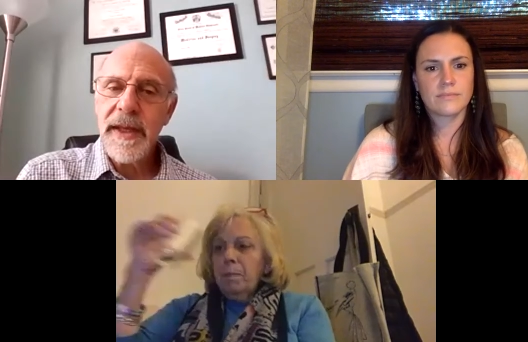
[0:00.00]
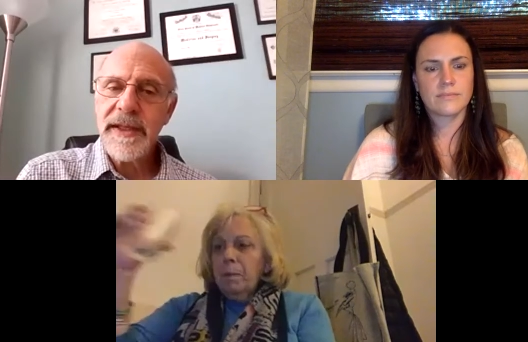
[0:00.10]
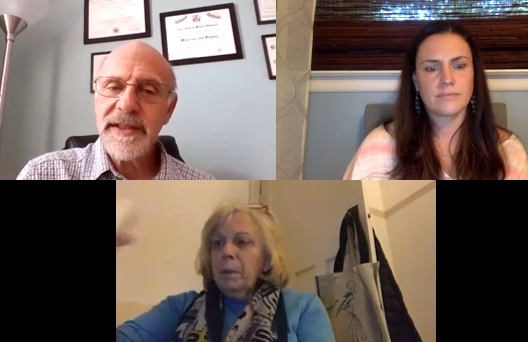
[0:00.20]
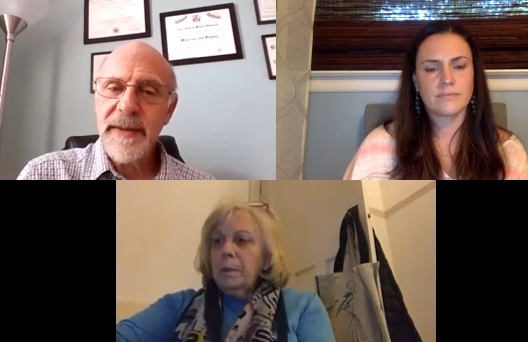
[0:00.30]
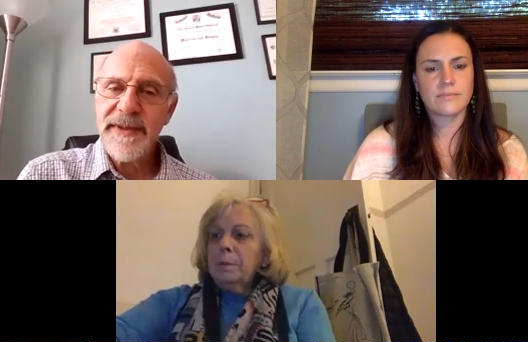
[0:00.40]

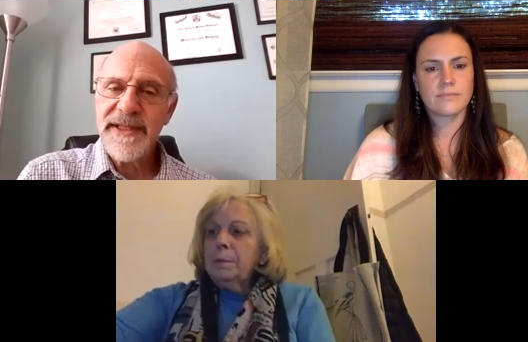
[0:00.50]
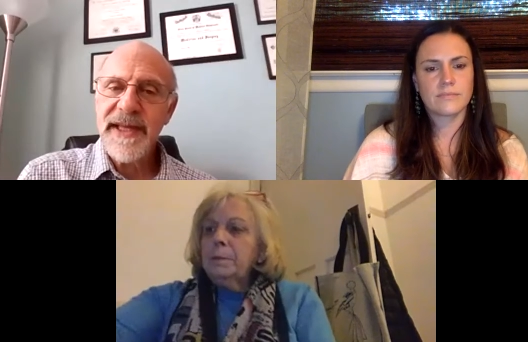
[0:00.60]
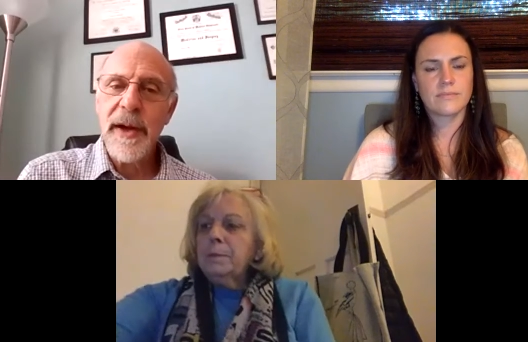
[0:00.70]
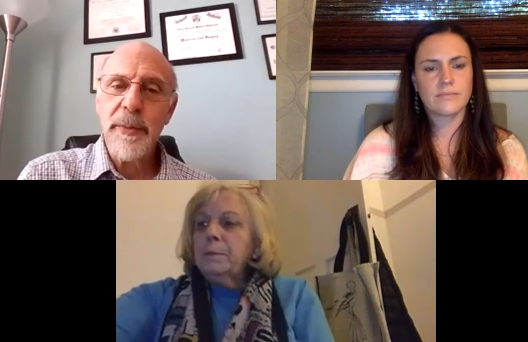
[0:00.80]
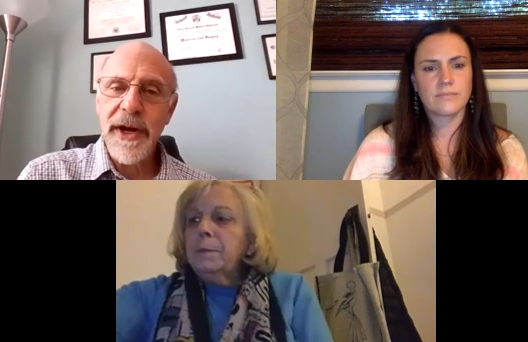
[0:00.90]
Speaker 1: His name is
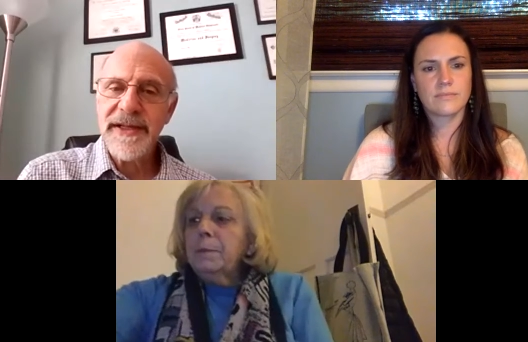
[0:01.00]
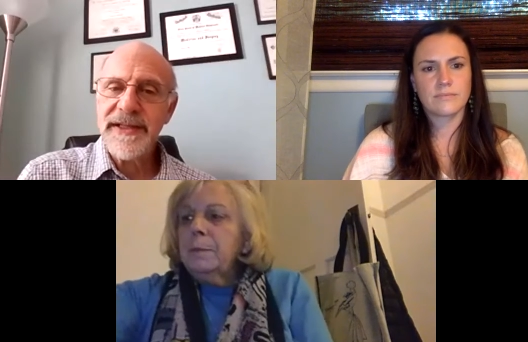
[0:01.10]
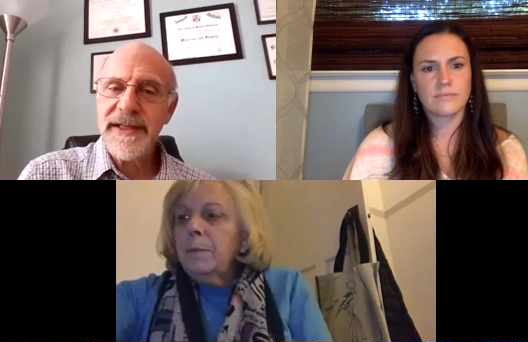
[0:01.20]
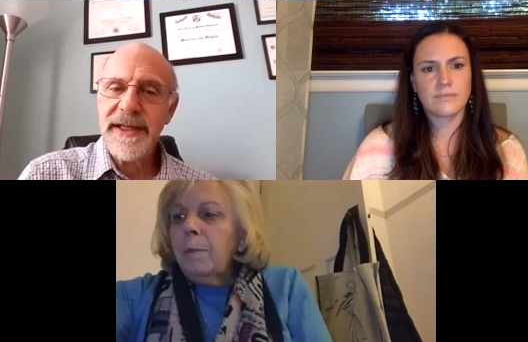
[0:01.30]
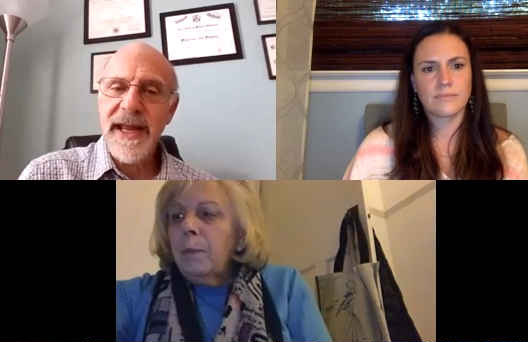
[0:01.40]
Dale
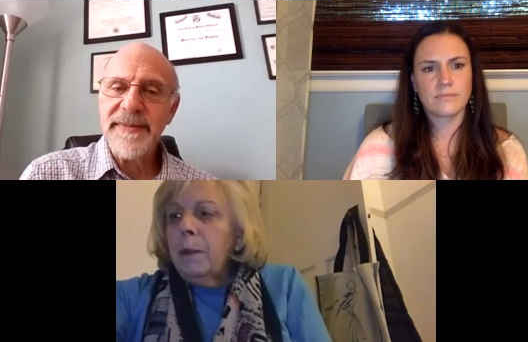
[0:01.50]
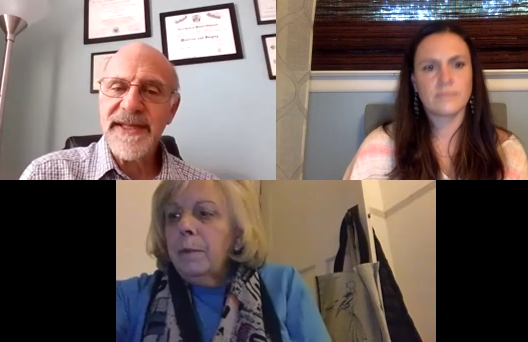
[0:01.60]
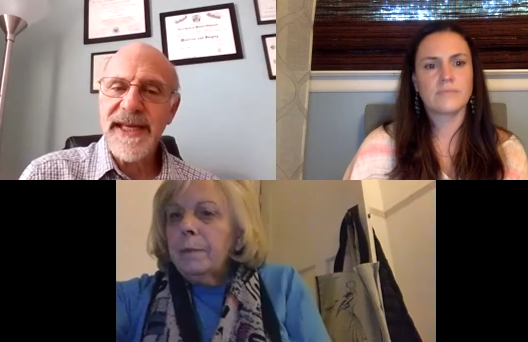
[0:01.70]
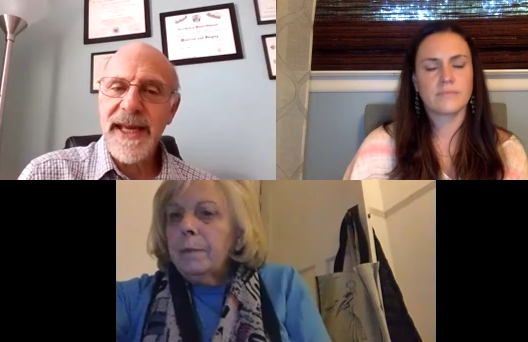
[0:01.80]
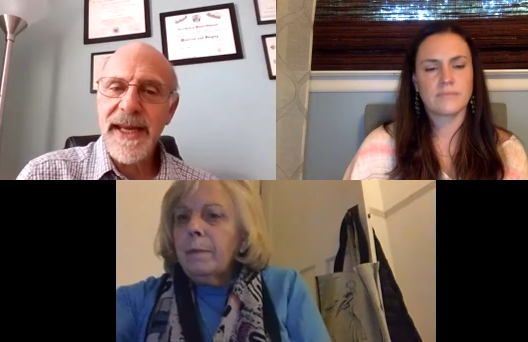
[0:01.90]
Bredesen,
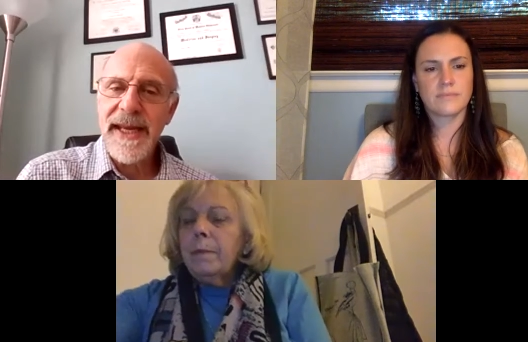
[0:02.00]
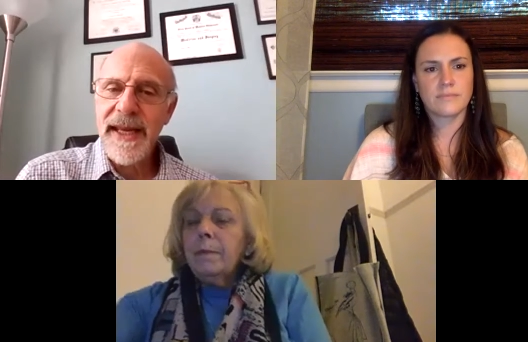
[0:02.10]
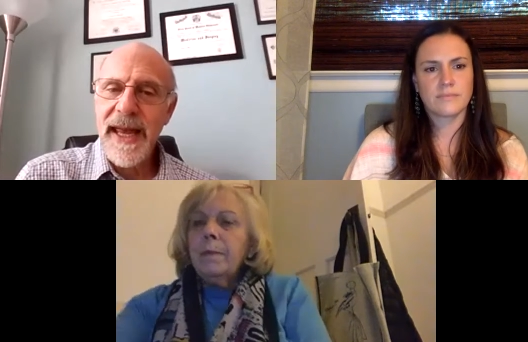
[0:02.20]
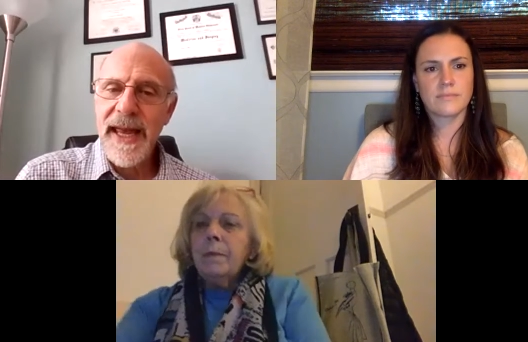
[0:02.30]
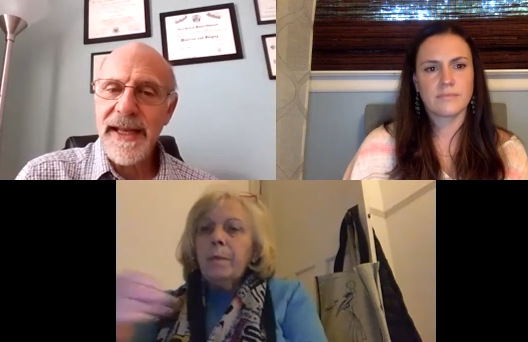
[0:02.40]

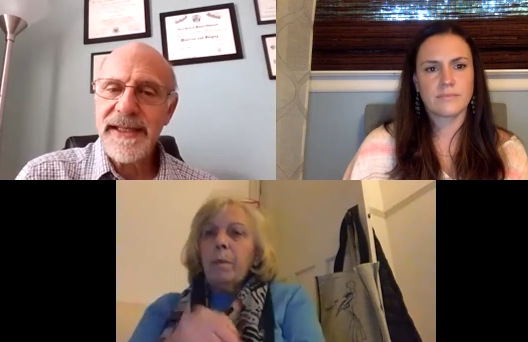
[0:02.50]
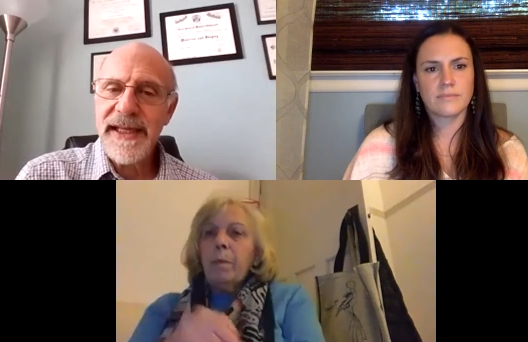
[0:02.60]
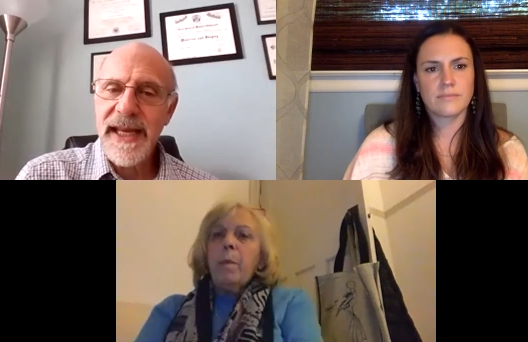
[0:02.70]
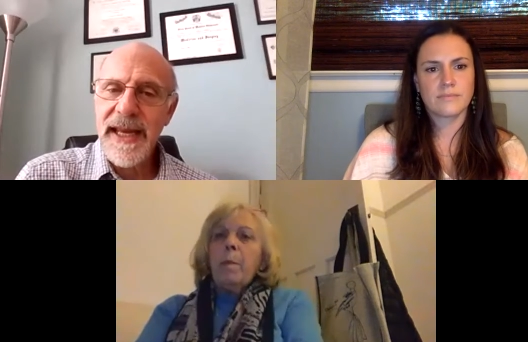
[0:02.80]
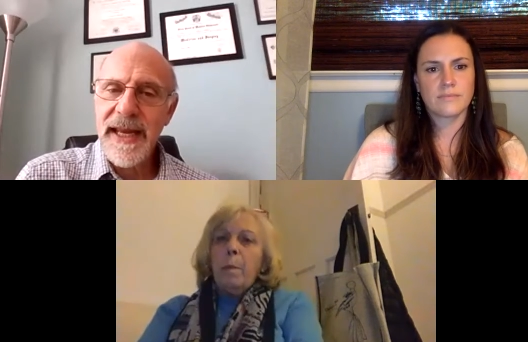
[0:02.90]
MD, and
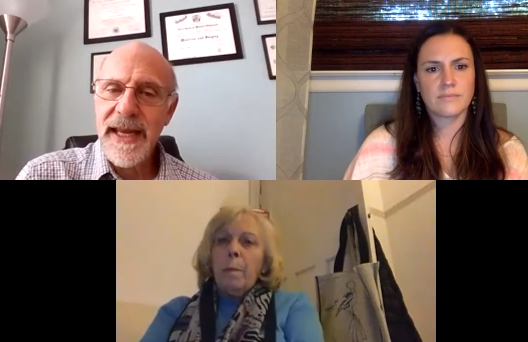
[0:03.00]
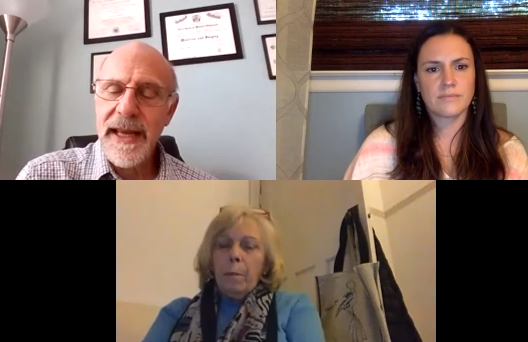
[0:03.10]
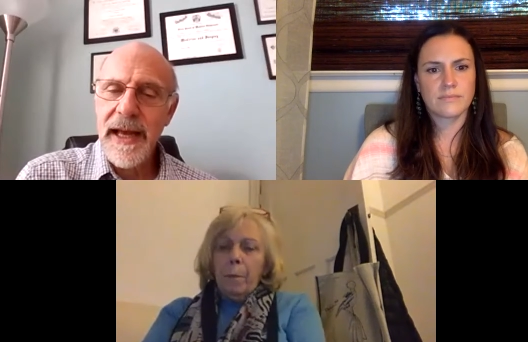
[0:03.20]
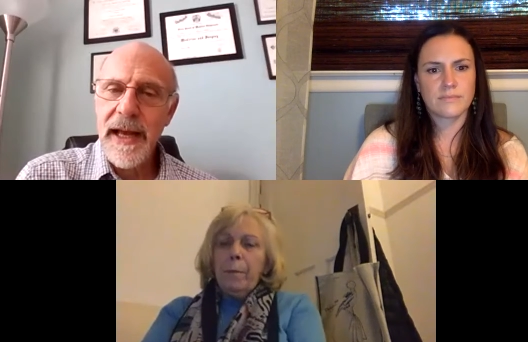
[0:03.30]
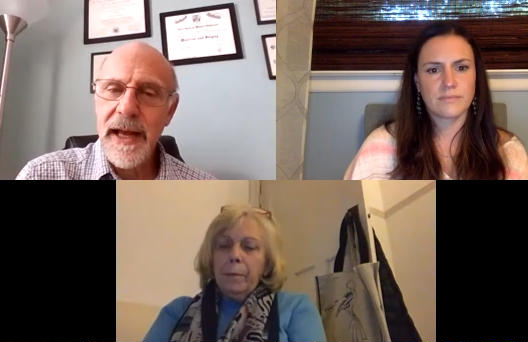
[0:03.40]

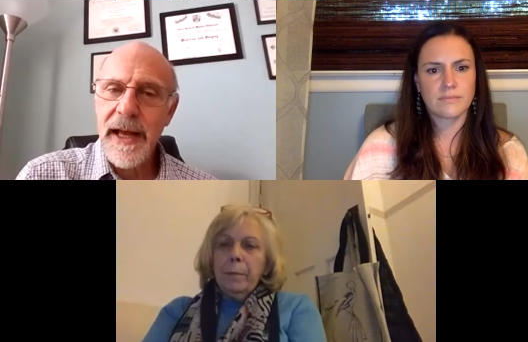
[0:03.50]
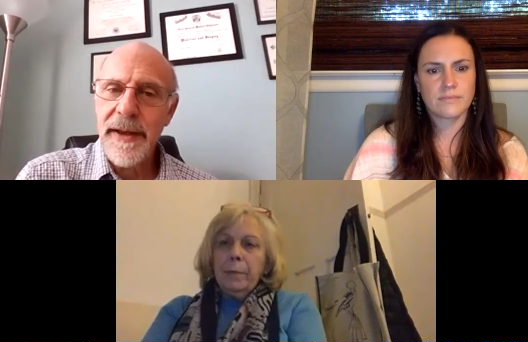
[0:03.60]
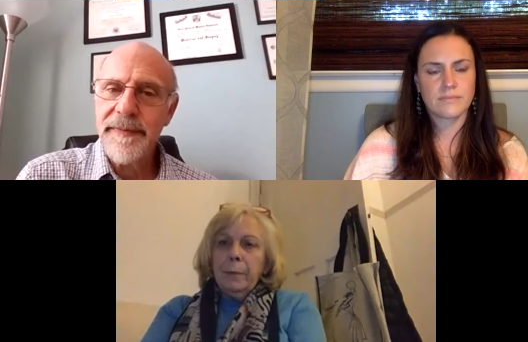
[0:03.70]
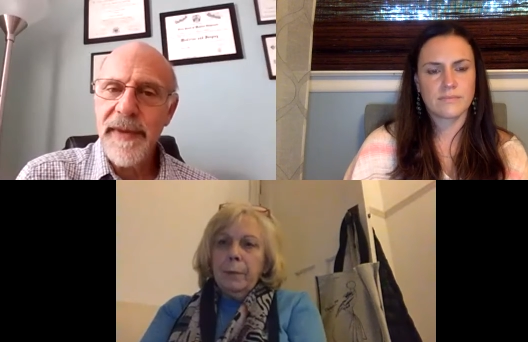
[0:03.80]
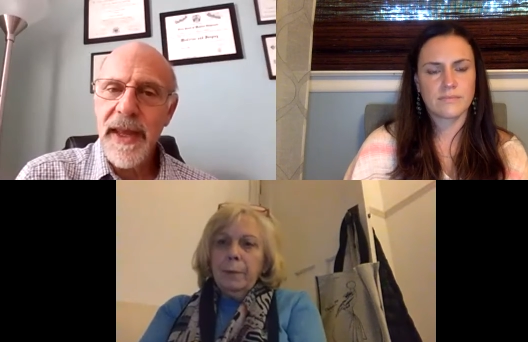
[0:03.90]
he
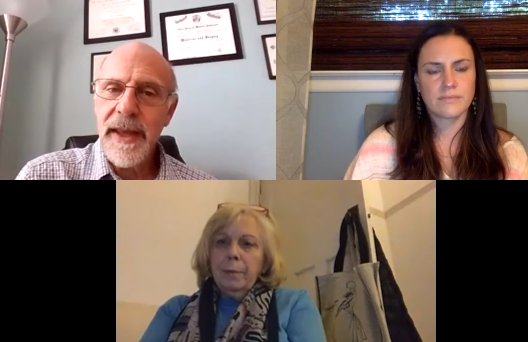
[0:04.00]
um,